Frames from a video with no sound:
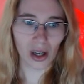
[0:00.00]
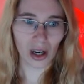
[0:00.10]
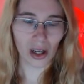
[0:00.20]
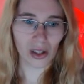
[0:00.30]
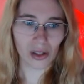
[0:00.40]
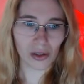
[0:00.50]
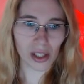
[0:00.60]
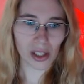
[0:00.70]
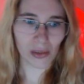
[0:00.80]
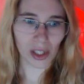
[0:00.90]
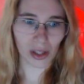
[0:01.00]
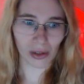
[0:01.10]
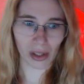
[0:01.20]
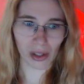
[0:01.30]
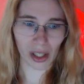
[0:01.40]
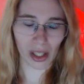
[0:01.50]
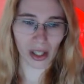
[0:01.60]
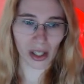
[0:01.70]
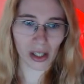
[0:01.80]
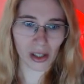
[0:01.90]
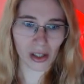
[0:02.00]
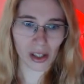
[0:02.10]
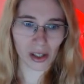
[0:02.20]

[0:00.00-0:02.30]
So this meteor rain right here is just